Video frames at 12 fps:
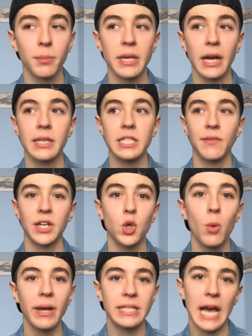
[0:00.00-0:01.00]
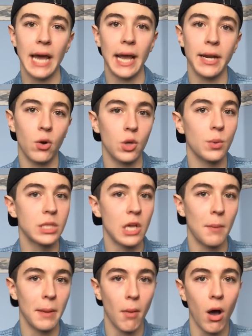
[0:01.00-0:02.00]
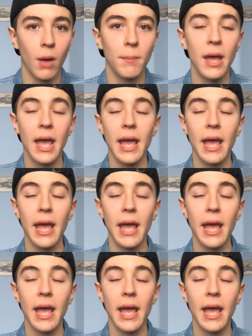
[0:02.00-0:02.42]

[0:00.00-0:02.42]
because if I told my dad, I know he would tell my mom,